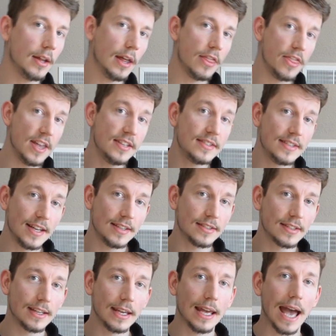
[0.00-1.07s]
This
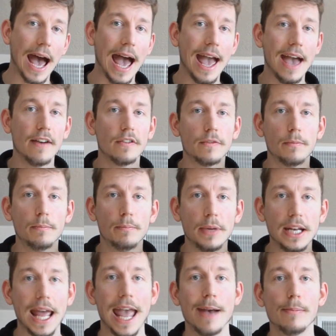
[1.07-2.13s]
disc I have
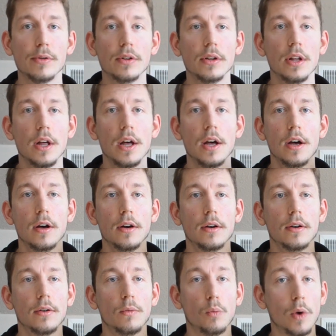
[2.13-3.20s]
been able
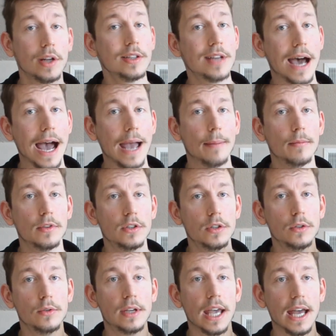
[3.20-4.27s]
one time
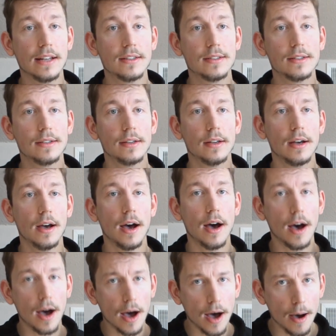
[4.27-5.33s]
to get
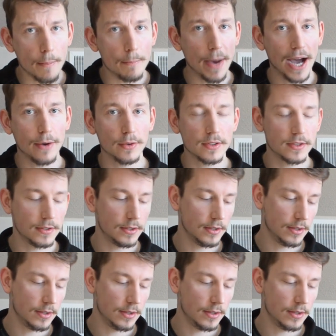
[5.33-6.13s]
about